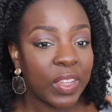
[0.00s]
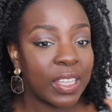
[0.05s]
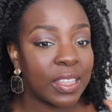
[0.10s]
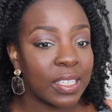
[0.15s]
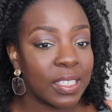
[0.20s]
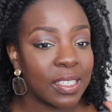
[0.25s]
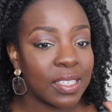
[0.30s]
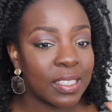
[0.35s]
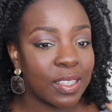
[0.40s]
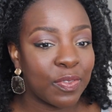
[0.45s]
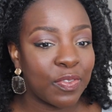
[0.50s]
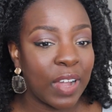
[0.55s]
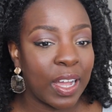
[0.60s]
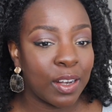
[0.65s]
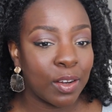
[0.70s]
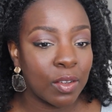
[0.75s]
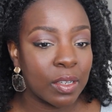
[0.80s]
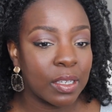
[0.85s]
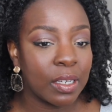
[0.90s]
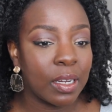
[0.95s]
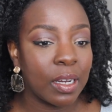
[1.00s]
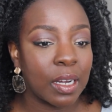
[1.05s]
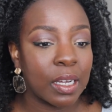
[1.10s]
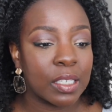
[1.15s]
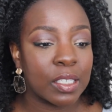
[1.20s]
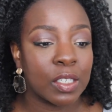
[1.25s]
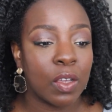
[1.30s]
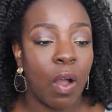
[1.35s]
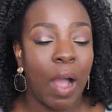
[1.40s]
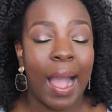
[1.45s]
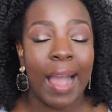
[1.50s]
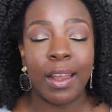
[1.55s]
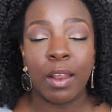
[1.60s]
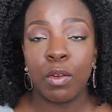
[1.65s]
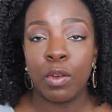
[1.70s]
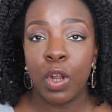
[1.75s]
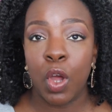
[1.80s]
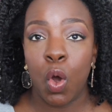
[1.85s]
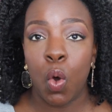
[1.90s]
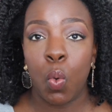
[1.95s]
this is the final look. So I
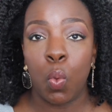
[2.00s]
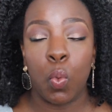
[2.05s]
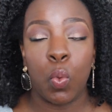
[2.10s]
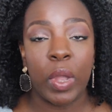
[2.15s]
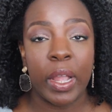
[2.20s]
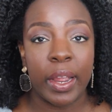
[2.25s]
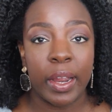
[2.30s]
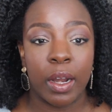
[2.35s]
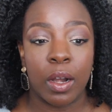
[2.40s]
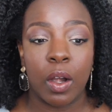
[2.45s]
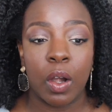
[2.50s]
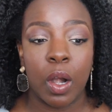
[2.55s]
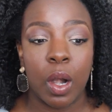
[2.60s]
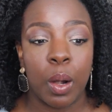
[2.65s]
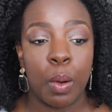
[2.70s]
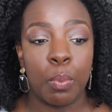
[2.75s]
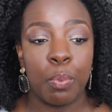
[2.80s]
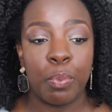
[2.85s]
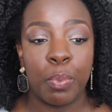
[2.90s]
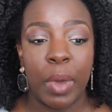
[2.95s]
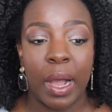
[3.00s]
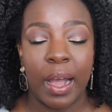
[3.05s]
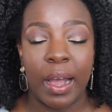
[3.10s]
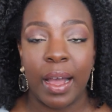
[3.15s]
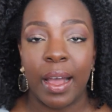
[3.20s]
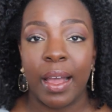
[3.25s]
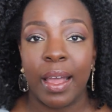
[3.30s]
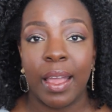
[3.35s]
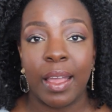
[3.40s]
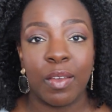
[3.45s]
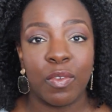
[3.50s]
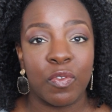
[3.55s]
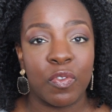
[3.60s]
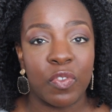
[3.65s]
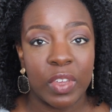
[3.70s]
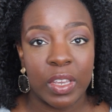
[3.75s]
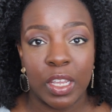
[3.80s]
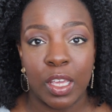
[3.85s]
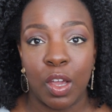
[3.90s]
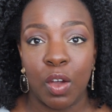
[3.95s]
don't know where my
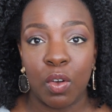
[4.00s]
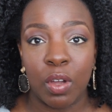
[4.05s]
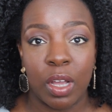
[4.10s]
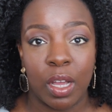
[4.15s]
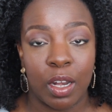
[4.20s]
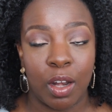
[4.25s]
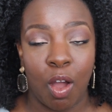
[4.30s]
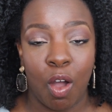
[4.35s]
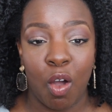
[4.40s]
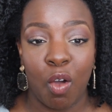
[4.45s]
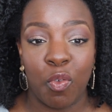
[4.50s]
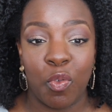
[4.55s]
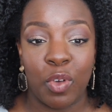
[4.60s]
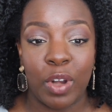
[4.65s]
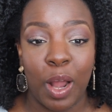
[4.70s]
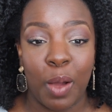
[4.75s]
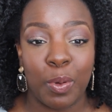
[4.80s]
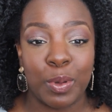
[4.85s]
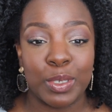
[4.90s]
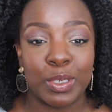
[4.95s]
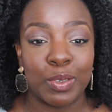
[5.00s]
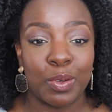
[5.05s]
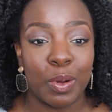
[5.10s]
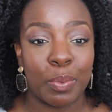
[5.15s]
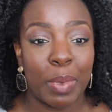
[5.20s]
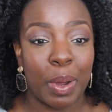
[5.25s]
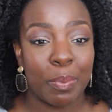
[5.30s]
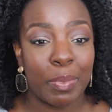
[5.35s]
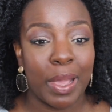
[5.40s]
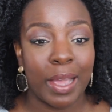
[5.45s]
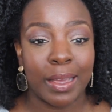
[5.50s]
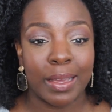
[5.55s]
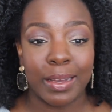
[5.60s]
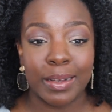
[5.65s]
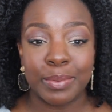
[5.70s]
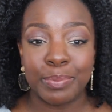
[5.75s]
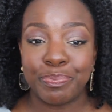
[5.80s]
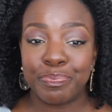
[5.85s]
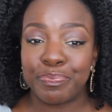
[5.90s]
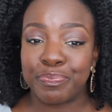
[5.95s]
video cut off when I was doing my
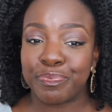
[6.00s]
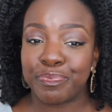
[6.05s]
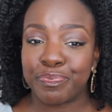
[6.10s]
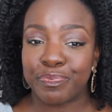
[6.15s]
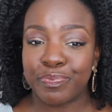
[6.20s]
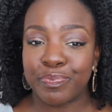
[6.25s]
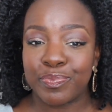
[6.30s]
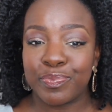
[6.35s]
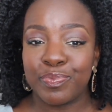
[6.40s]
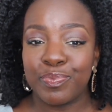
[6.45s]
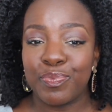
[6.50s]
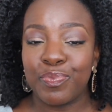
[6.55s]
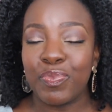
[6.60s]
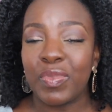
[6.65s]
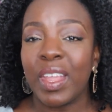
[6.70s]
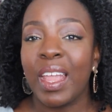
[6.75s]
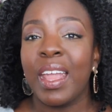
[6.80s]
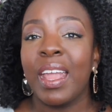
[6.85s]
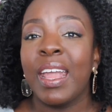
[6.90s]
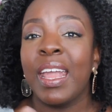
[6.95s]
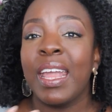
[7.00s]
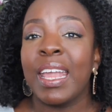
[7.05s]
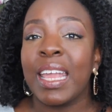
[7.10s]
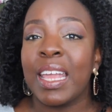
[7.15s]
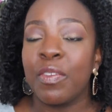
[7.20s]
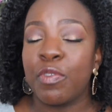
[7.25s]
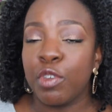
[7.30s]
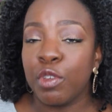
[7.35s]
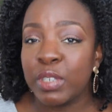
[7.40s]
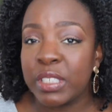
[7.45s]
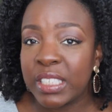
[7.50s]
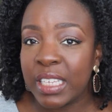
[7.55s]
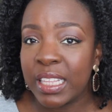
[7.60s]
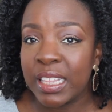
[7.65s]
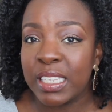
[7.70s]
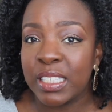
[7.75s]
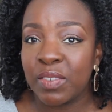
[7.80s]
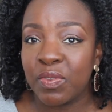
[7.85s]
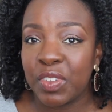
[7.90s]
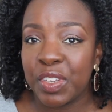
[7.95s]
makeup. If you see
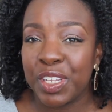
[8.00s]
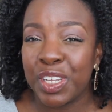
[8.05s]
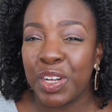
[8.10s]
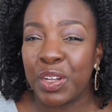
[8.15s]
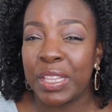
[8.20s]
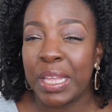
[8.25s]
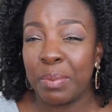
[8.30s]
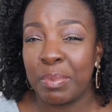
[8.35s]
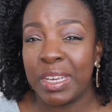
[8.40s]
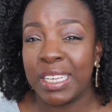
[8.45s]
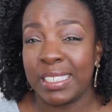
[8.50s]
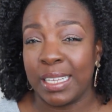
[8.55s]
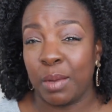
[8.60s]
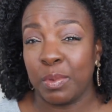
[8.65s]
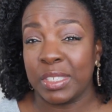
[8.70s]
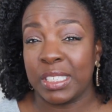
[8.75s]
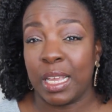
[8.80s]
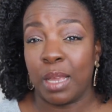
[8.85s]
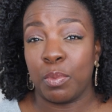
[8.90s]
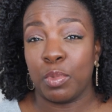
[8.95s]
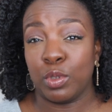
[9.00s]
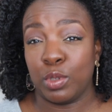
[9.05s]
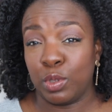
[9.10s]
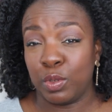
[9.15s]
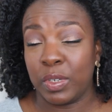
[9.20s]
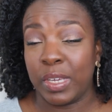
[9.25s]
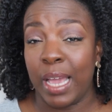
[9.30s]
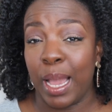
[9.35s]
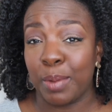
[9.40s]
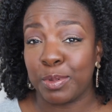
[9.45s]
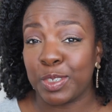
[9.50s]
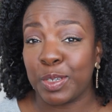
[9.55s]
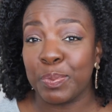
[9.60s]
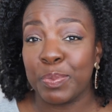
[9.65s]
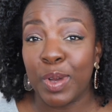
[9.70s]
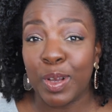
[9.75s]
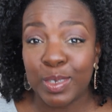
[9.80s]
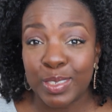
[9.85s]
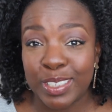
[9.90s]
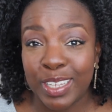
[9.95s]
this video, that means I was able to capture
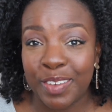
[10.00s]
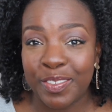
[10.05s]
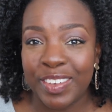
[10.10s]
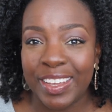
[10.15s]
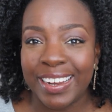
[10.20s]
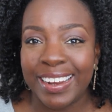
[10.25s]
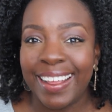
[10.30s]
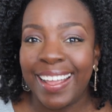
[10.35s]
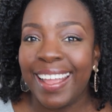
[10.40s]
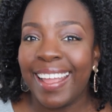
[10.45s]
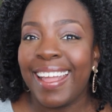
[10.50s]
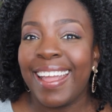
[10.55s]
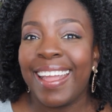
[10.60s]
most of it.